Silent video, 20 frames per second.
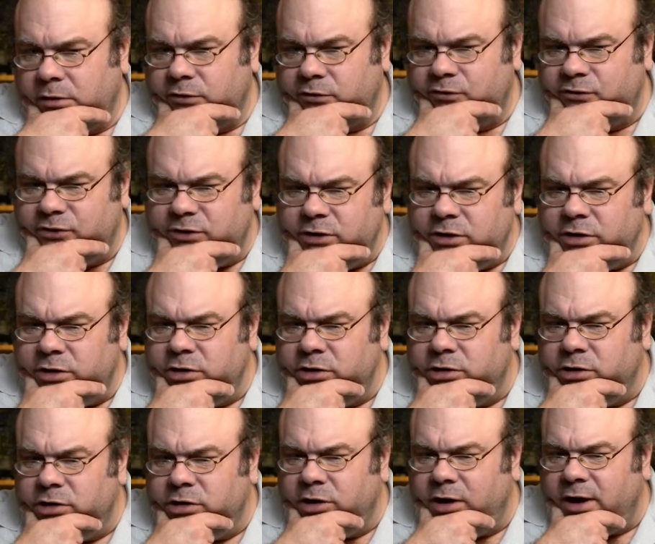
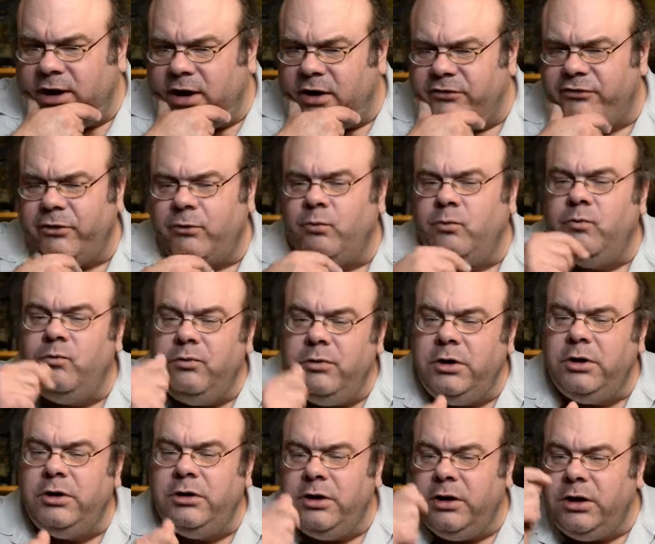She has a
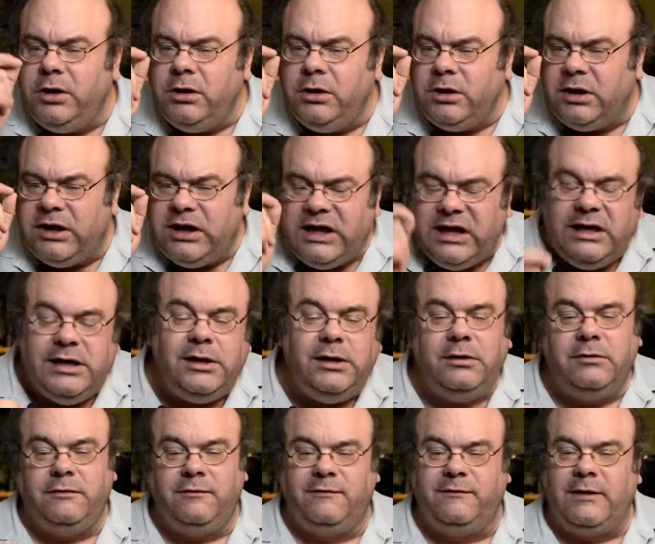really
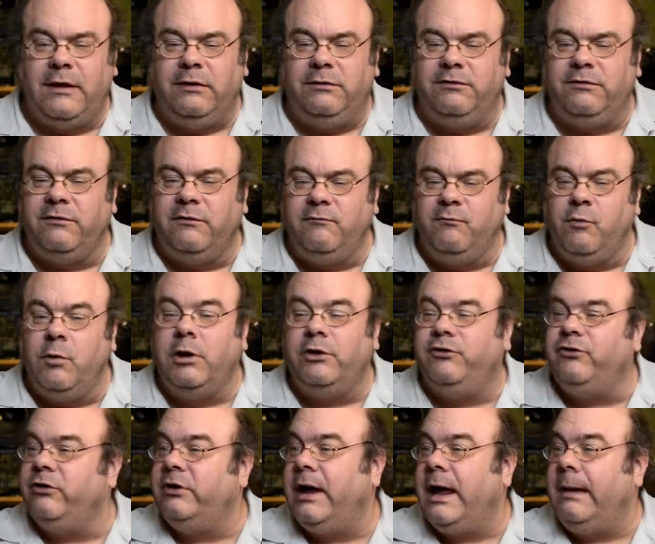keen sense of what
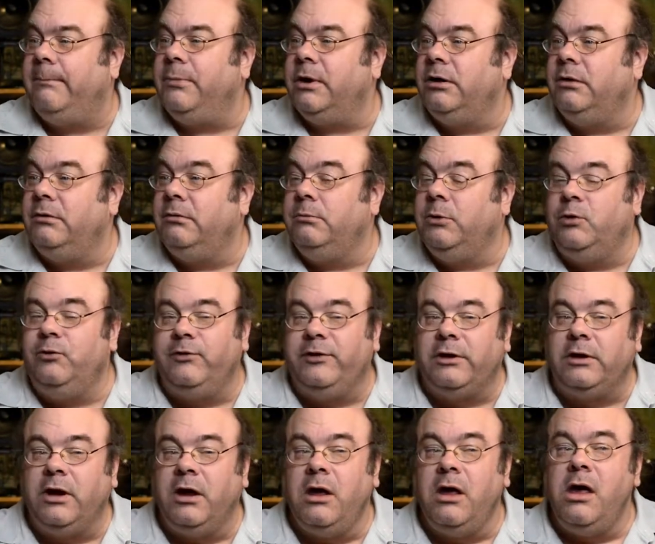should happen in the
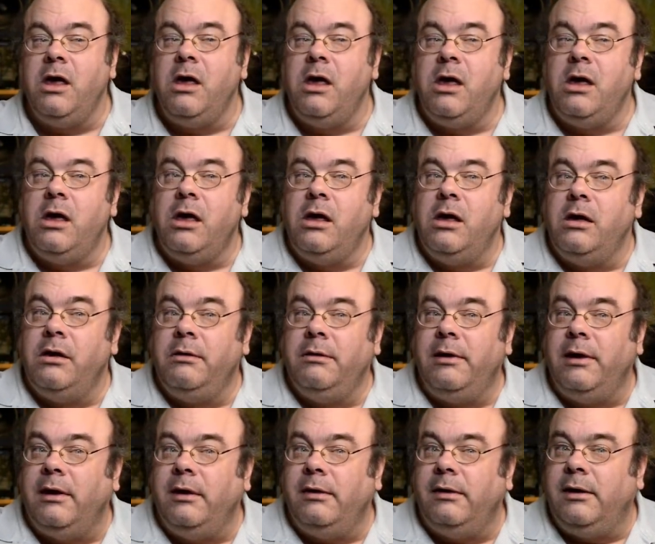music
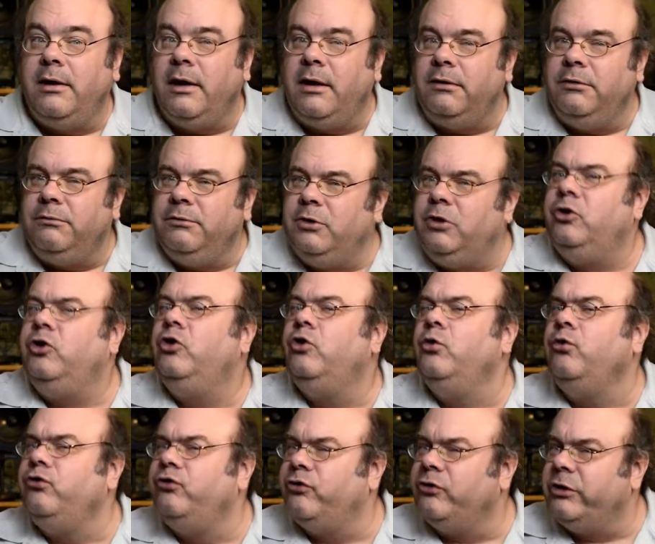and
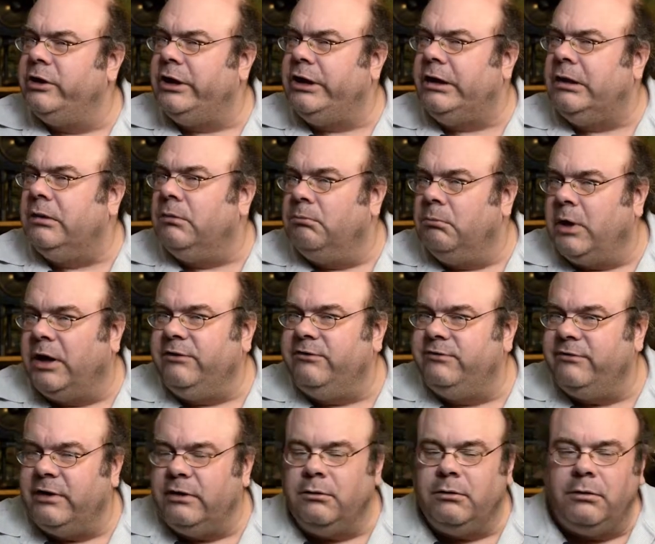usually my
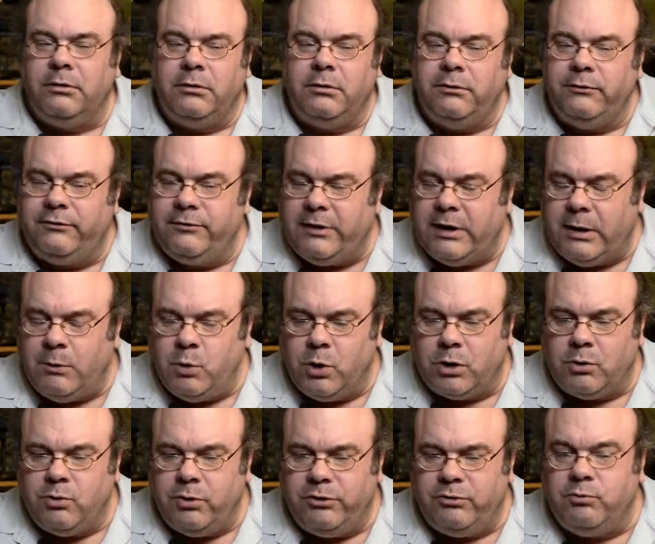singers that I
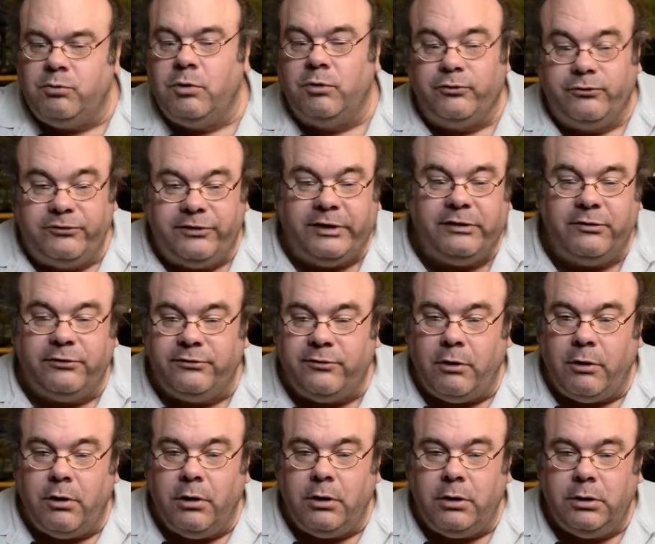work with will sing the
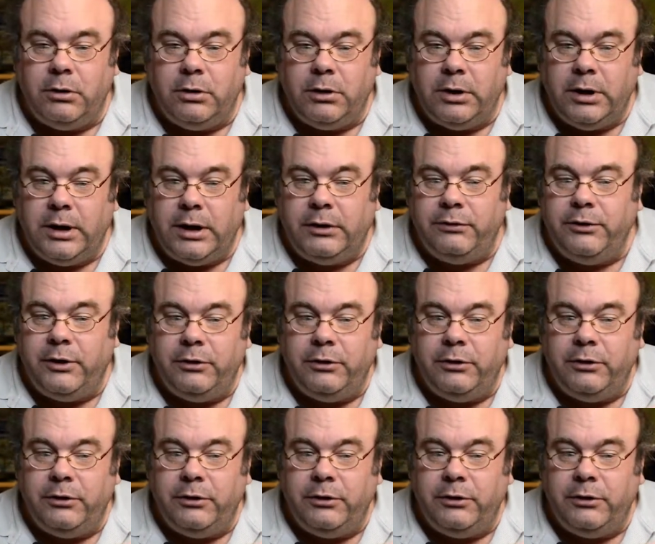song and